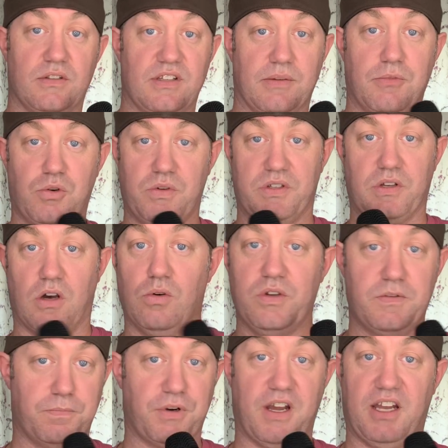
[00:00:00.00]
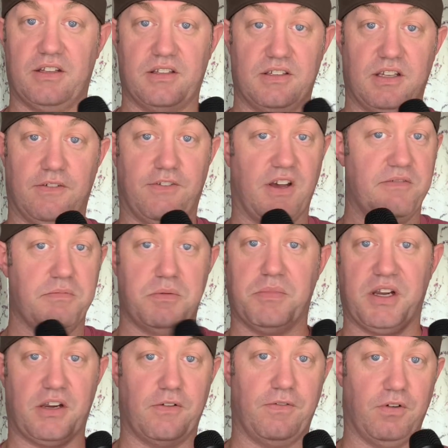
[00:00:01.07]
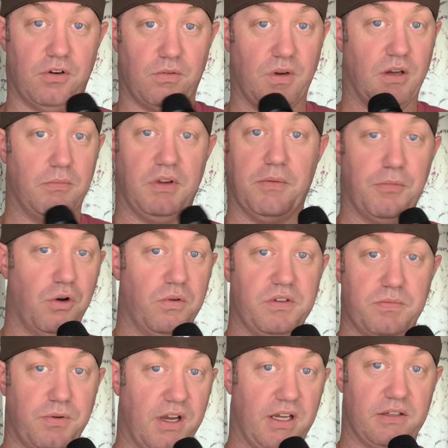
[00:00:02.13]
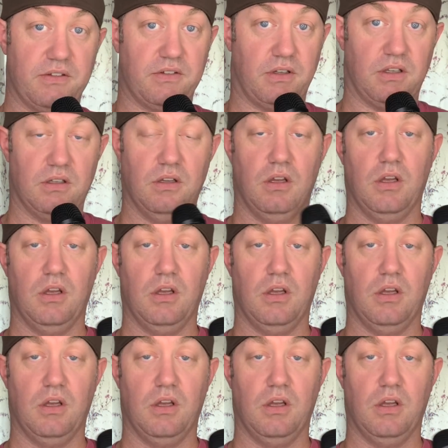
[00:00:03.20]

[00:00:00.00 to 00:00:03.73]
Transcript: So I'm always practicing. If I have my microphone around me, I'm always practicing.